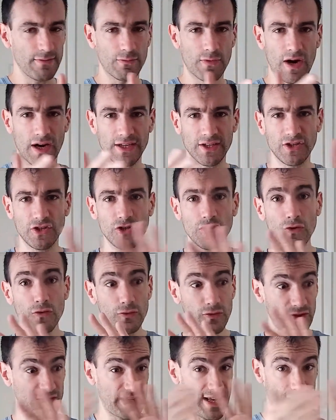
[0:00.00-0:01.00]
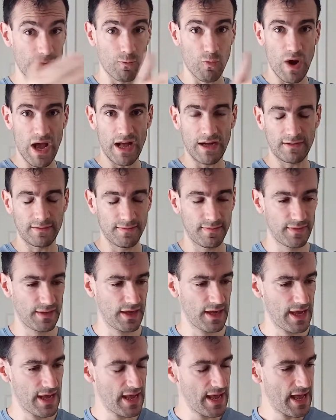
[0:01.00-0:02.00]
I used it well.
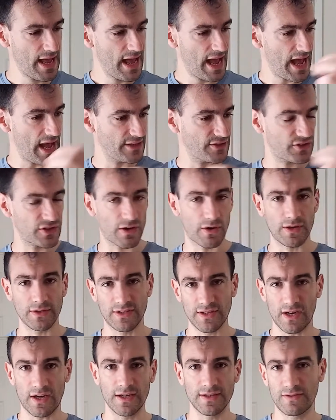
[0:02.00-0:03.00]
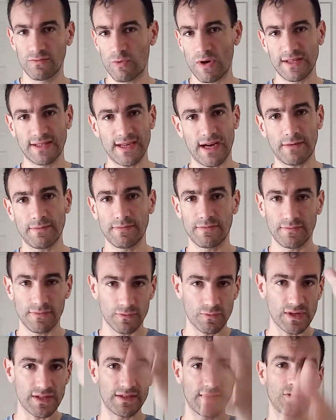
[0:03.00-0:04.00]
And so I went to
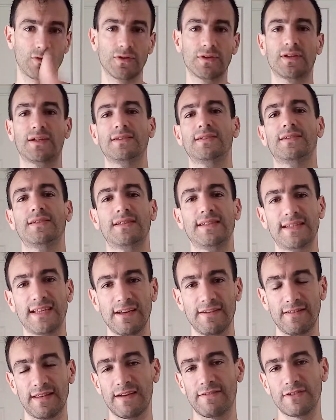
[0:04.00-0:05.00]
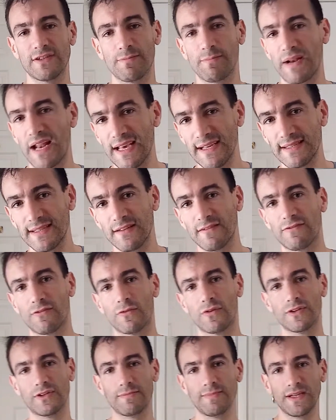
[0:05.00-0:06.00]
the organisers and see if there was a place in the
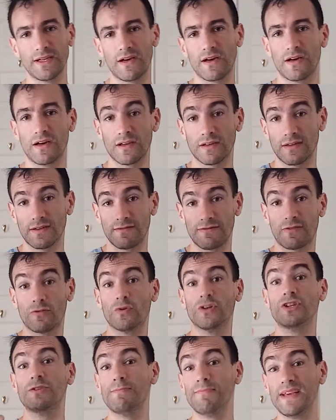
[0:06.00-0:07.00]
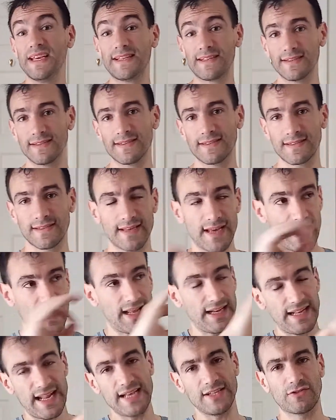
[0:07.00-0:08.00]
400 metres
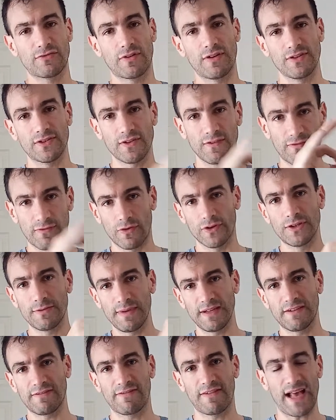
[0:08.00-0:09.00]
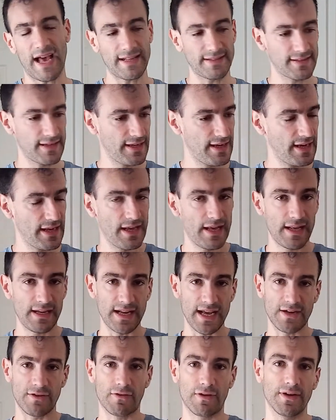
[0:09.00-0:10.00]
later on, so 400-metre flat
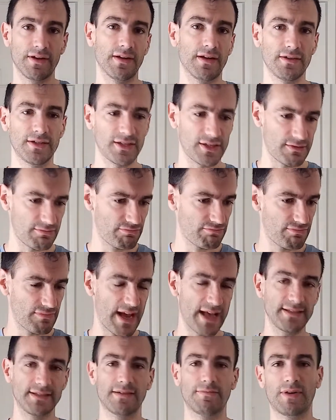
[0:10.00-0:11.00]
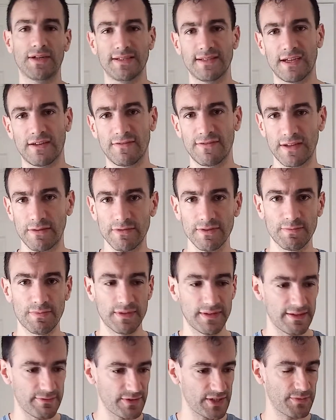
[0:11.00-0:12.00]
later on. And I just entered myself. There
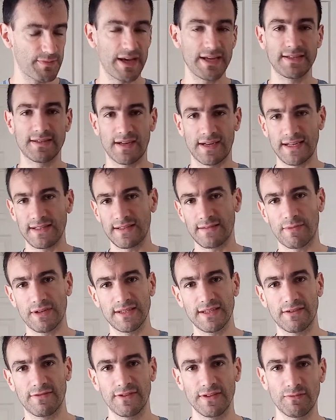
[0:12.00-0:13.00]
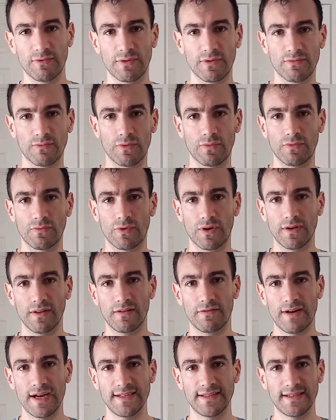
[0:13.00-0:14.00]
was space. I entered myself in one of the
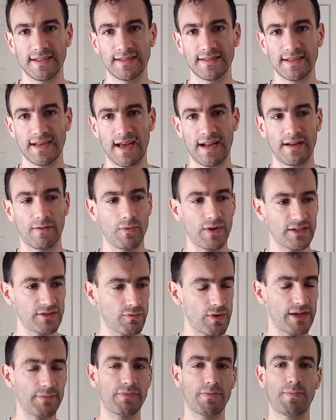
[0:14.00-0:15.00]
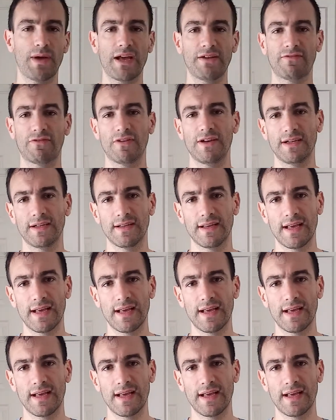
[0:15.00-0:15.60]
races, and I went away and prepared for it.